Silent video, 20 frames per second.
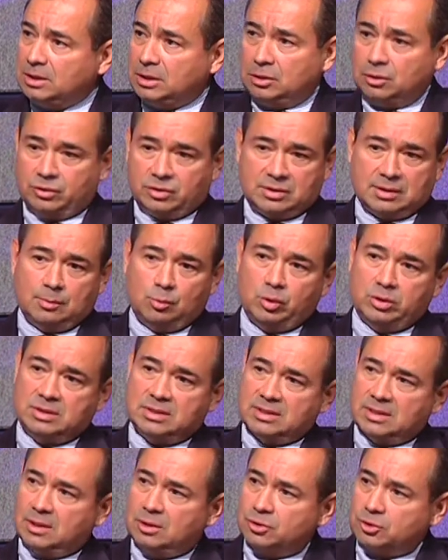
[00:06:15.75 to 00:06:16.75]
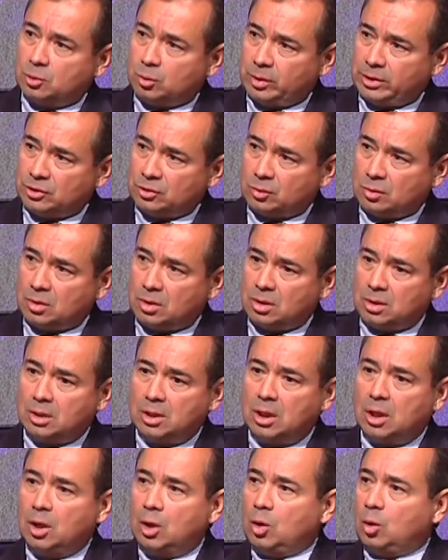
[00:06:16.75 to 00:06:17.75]
Either someone sells a
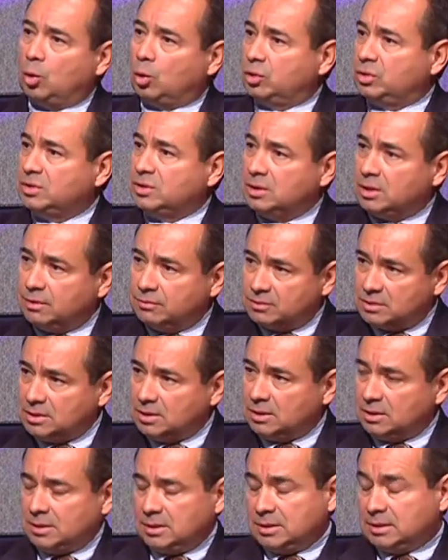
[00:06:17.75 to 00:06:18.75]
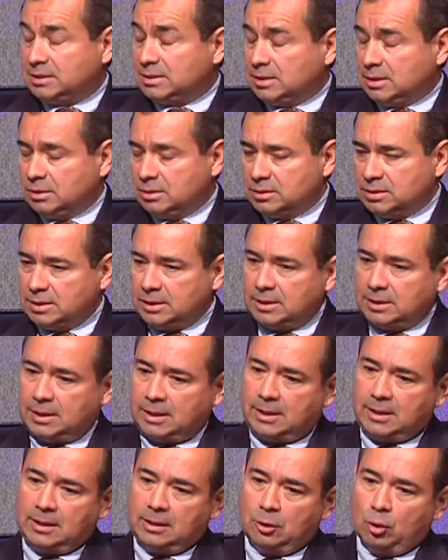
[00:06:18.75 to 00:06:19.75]
restaurant or sells, uh, sells a,
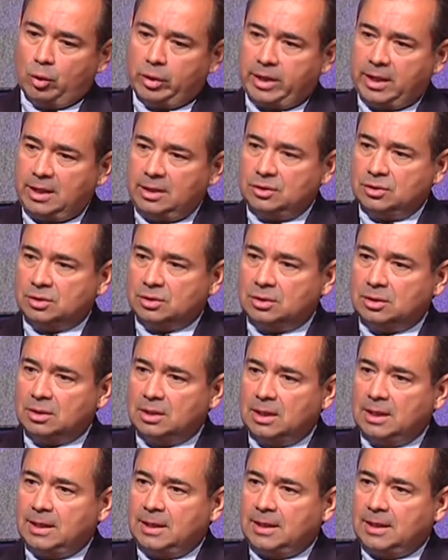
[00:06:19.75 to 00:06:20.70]
a location